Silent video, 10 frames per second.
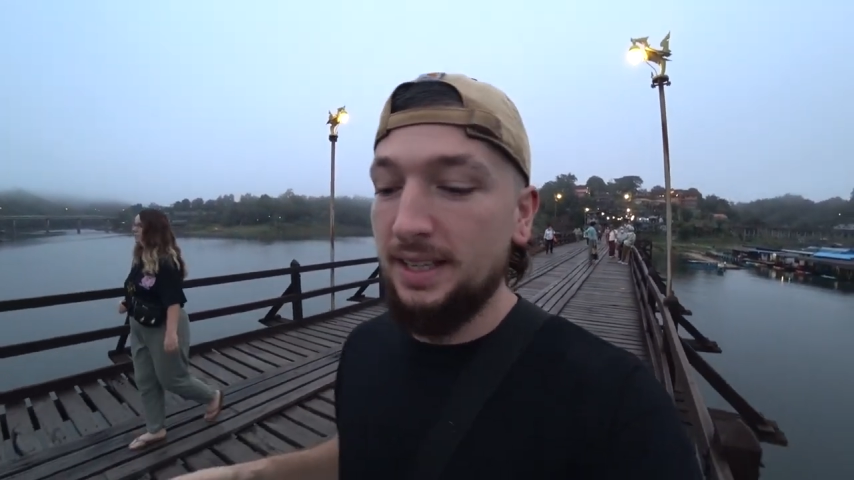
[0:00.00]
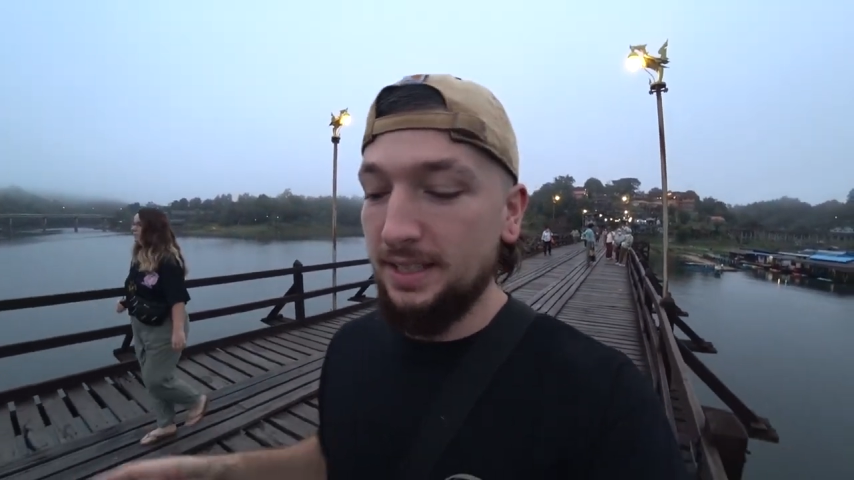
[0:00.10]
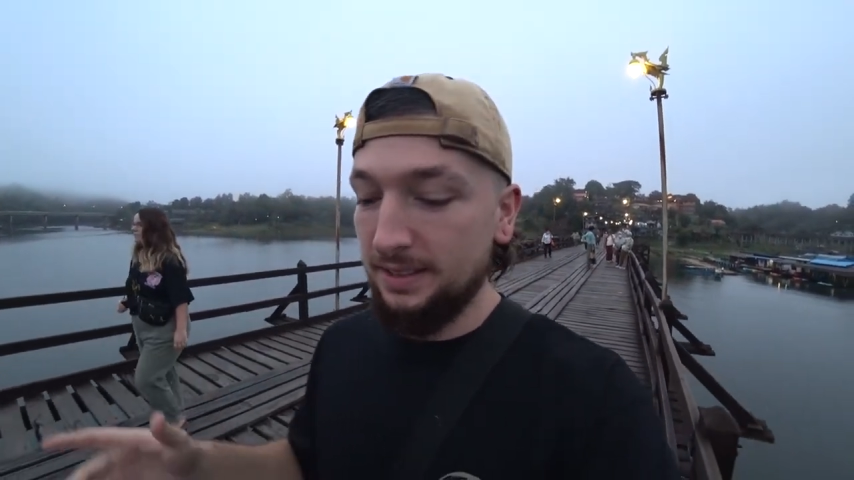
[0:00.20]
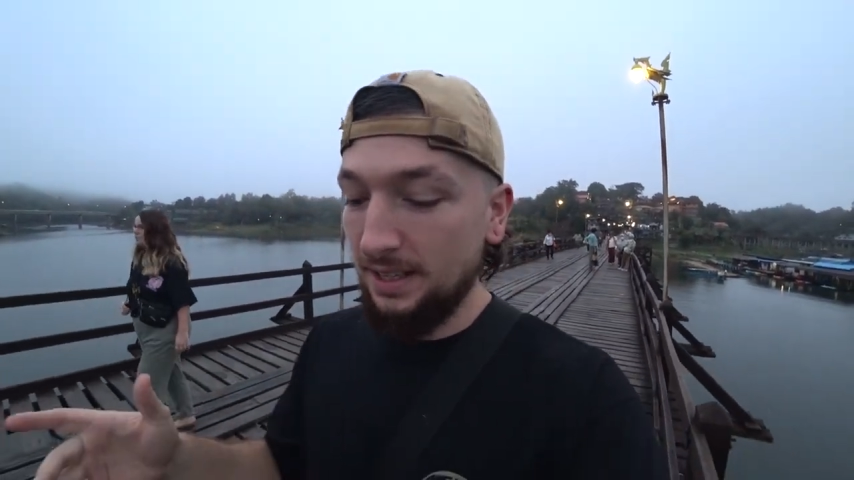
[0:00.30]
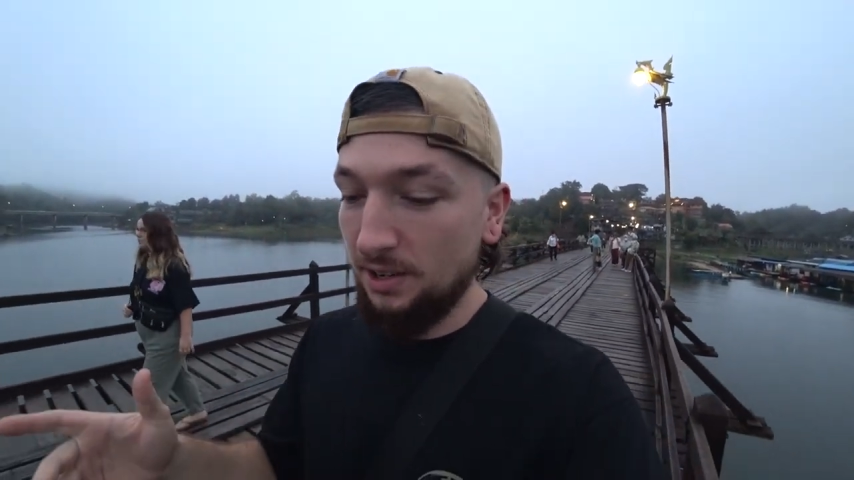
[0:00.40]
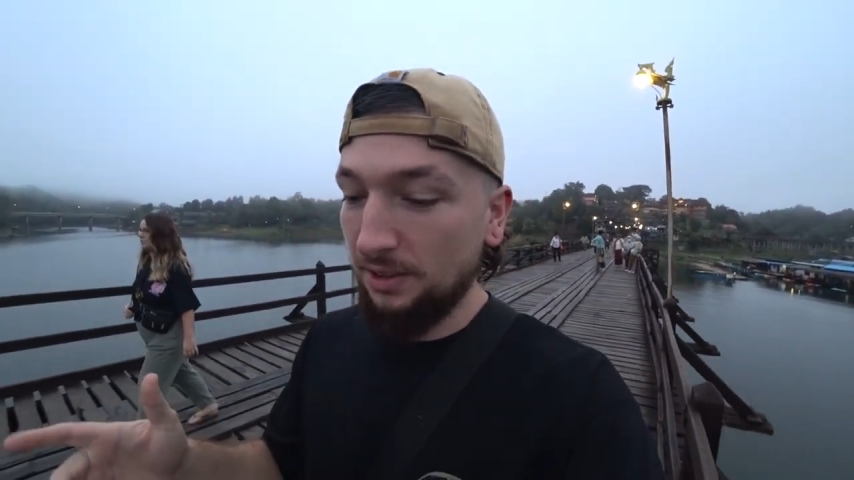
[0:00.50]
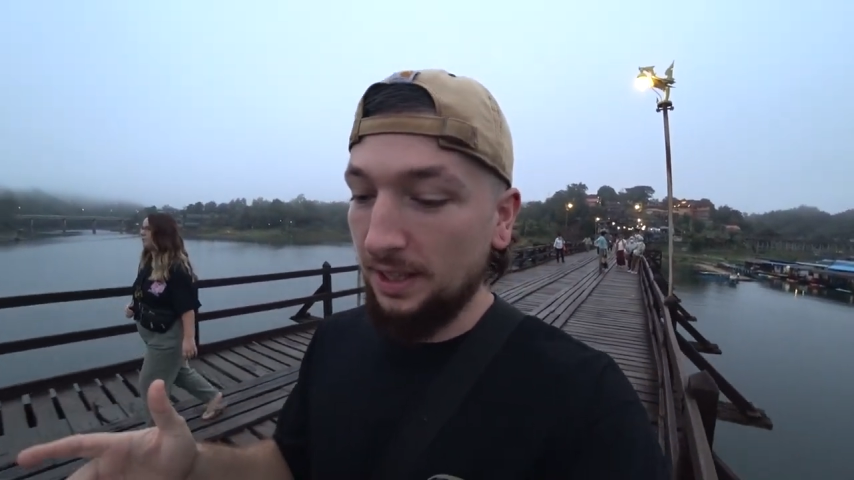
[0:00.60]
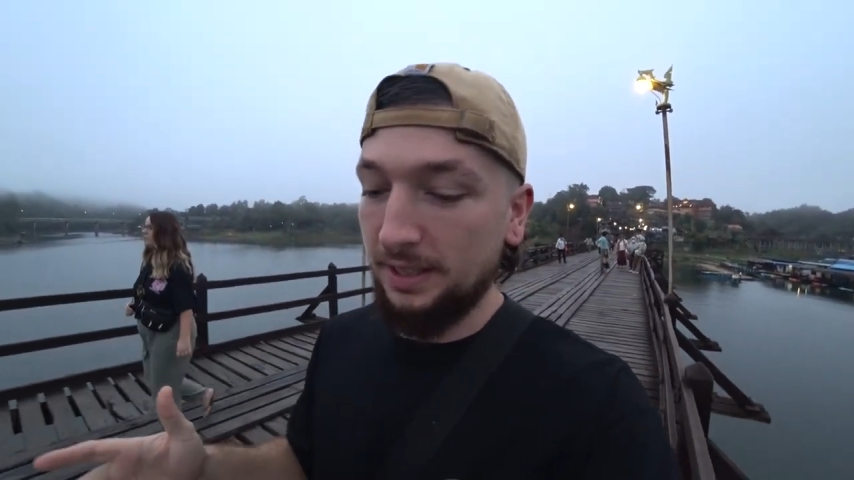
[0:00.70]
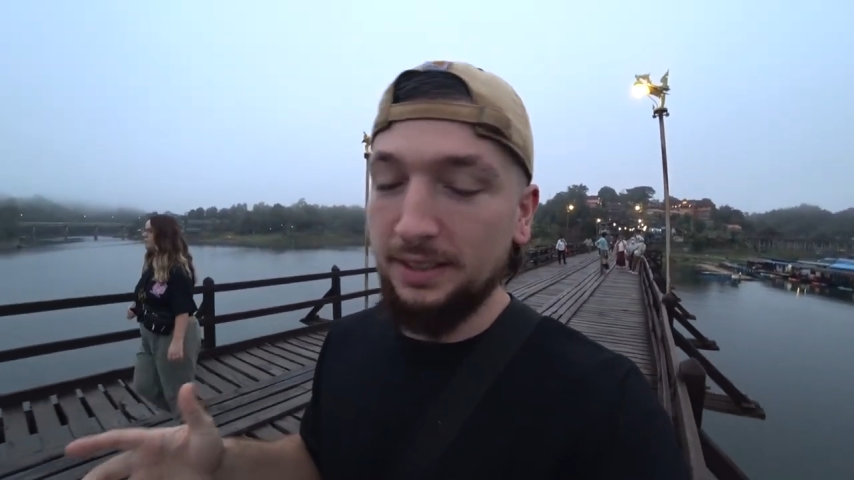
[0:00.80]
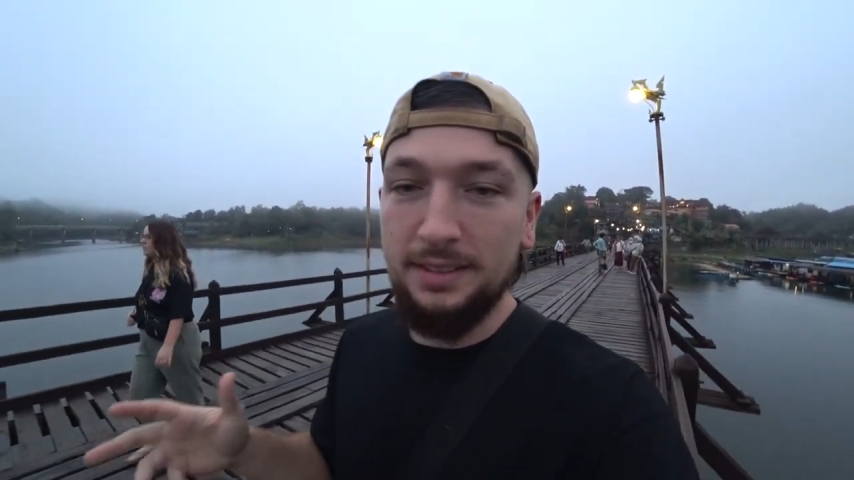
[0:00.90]
it's down
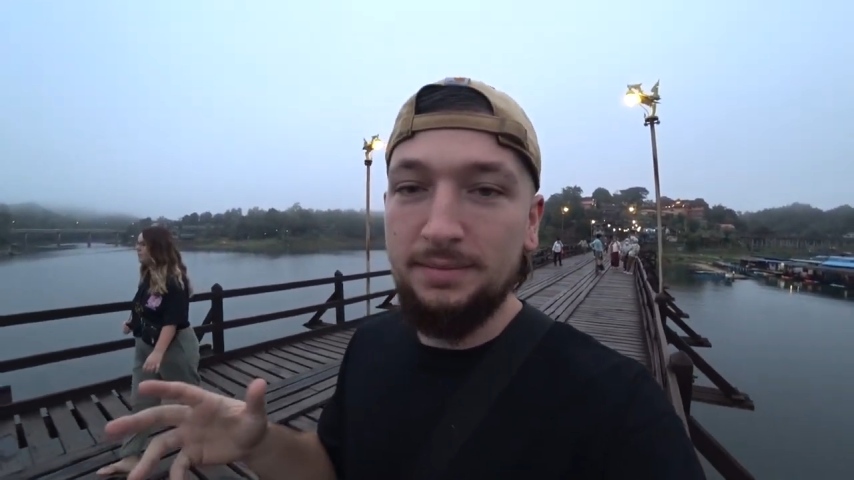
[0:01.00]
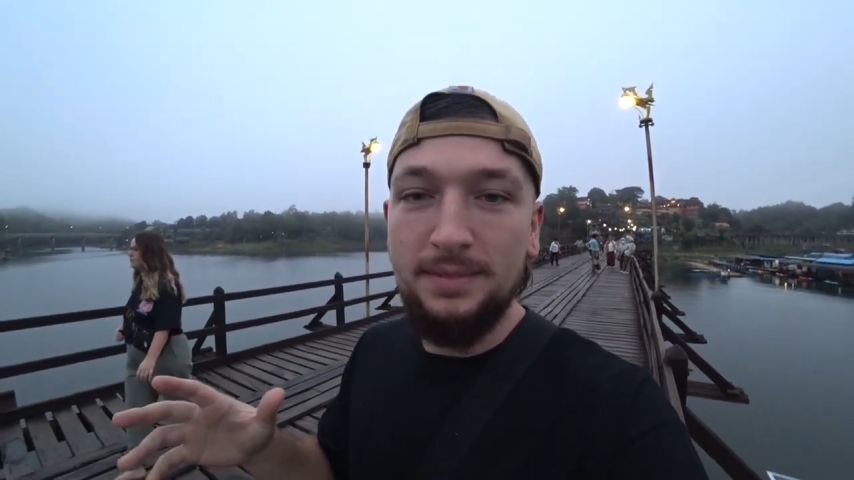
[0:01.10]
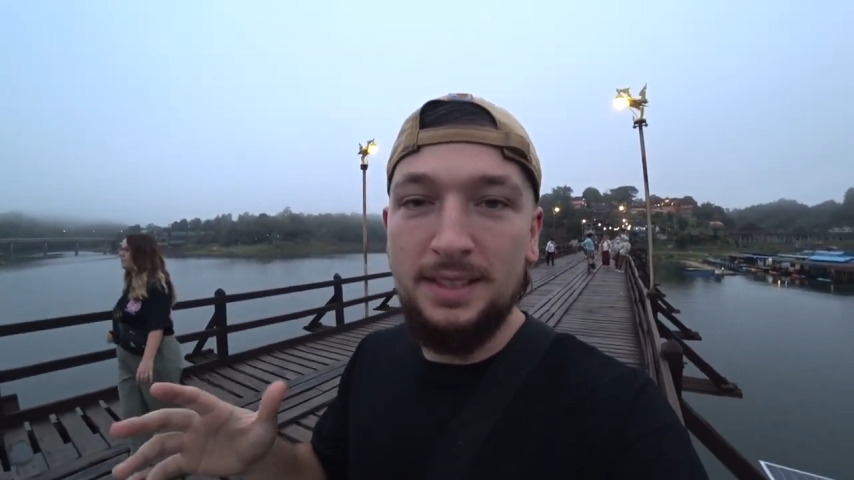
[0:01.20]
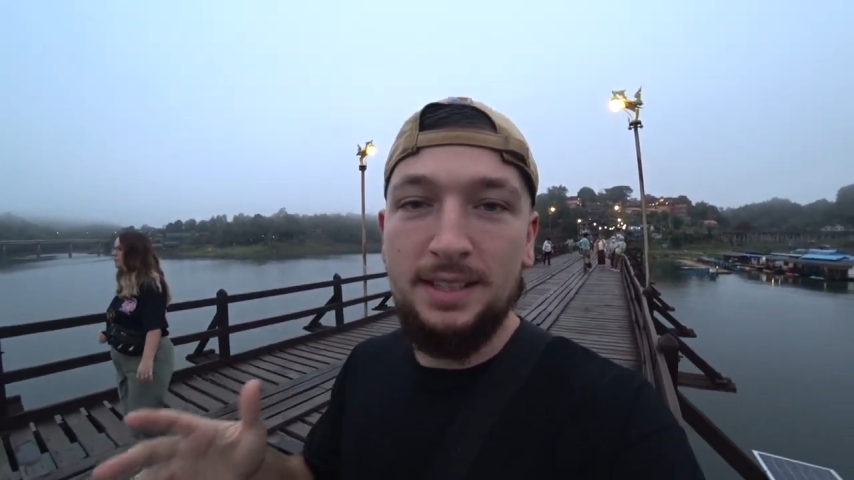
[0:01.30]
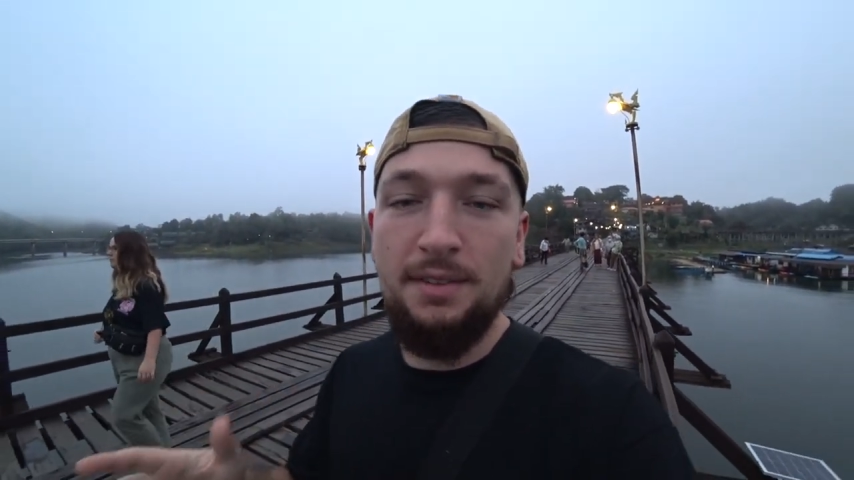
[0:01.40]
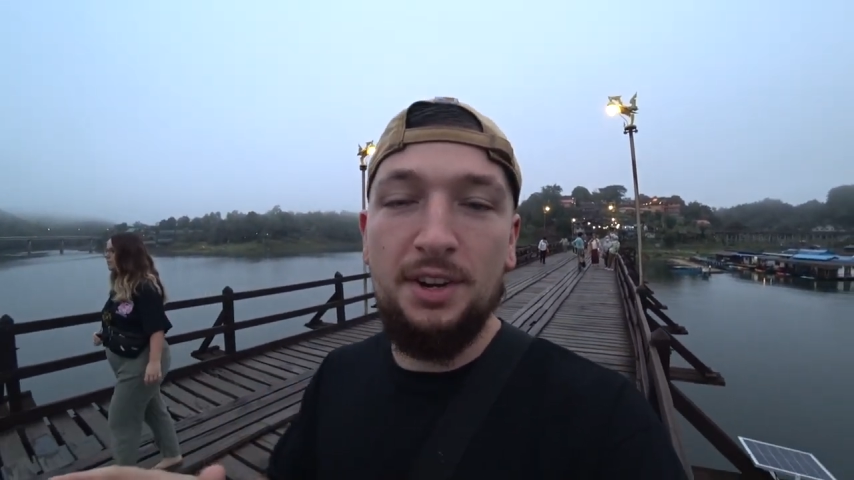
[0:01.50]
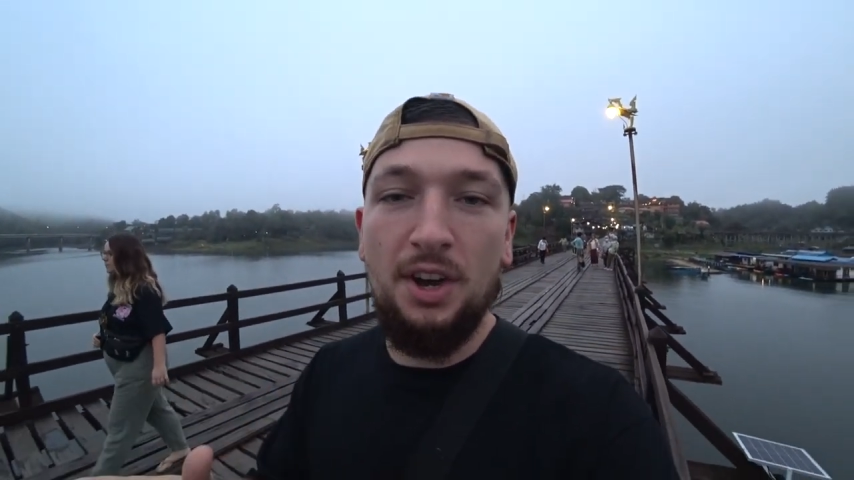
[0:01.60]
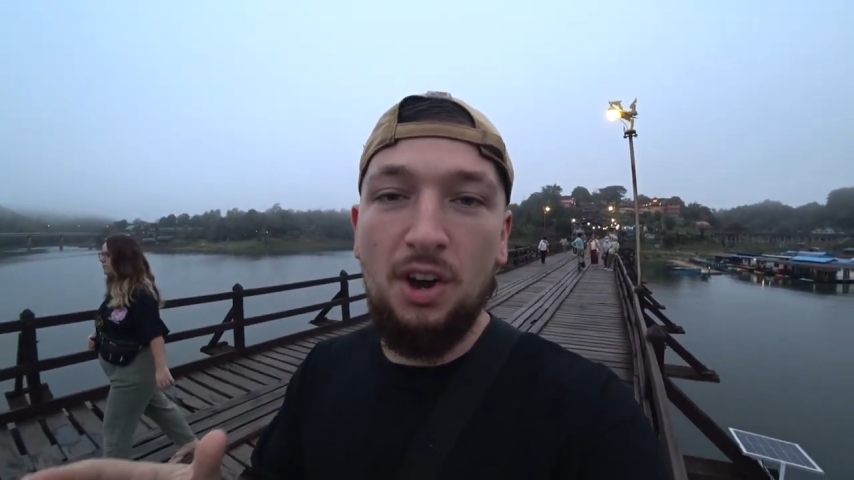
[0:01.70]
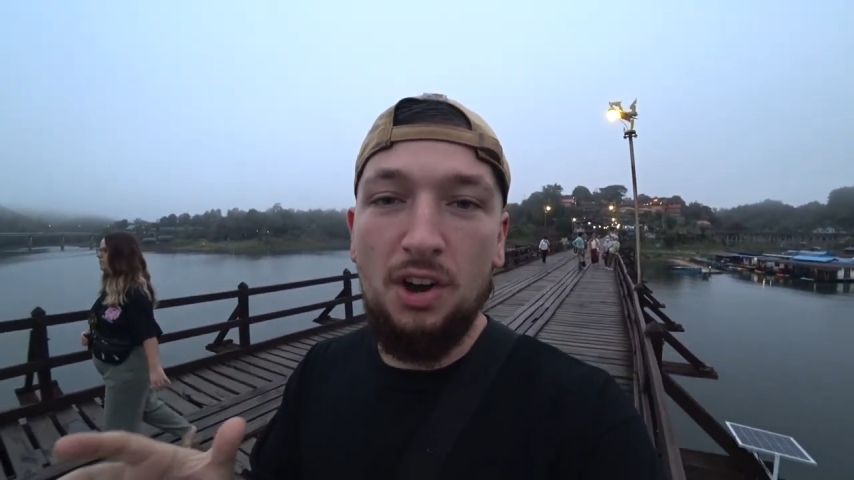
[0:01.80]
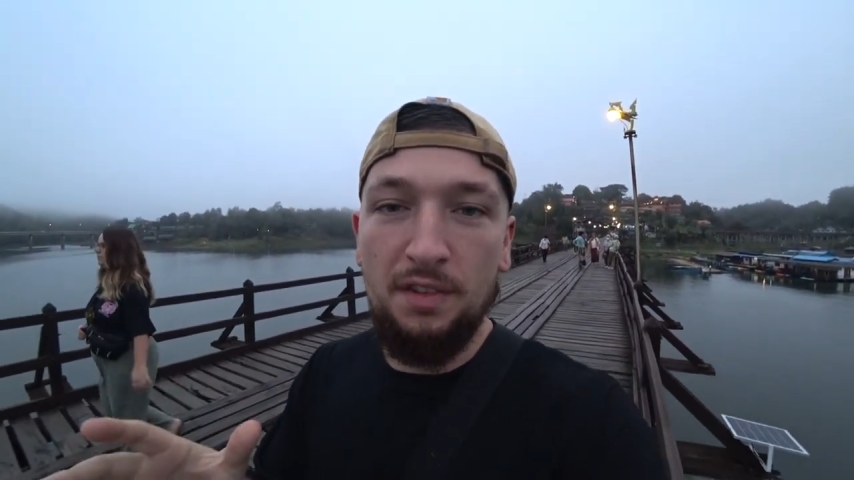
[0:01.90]
like a
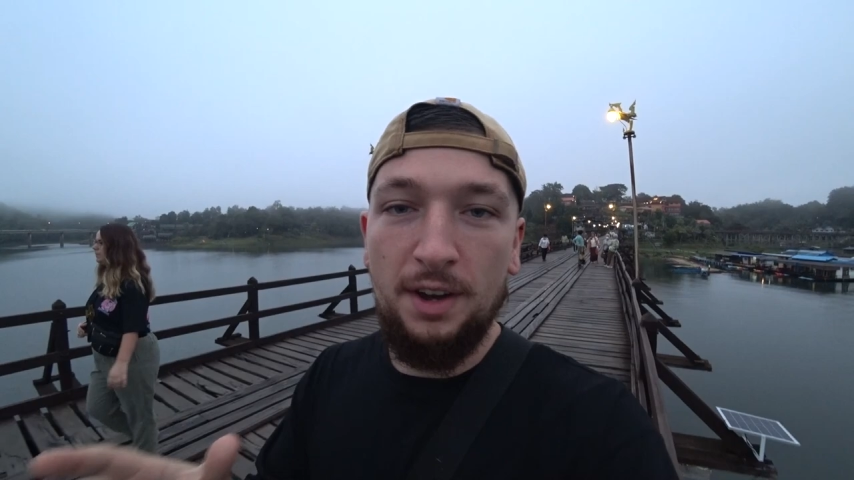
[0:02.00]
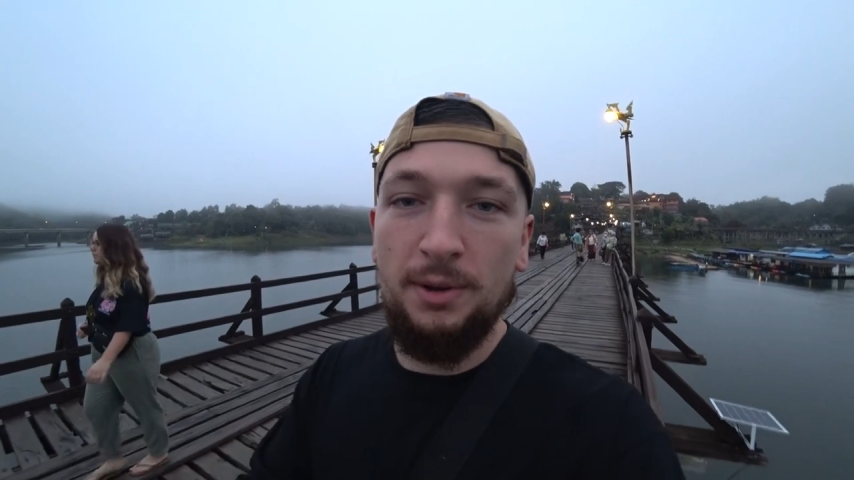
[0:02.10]
7.5